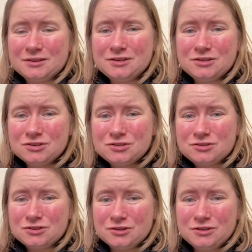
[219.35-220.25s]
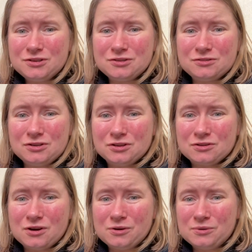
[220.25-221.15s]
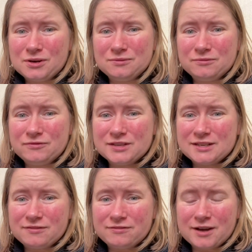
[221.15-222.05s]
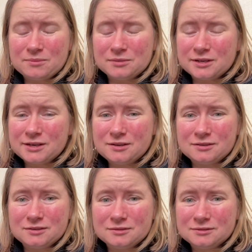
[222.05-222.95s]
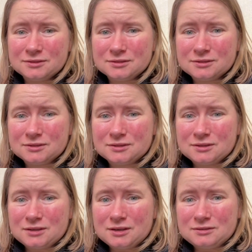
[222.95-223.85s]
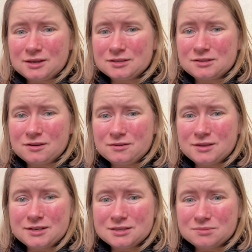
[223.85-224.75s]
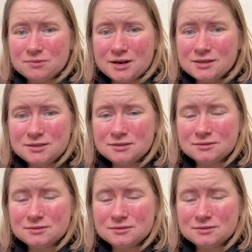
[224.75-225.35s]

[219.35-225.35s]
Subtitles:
you just do, you go and visit family, and that's how things spread.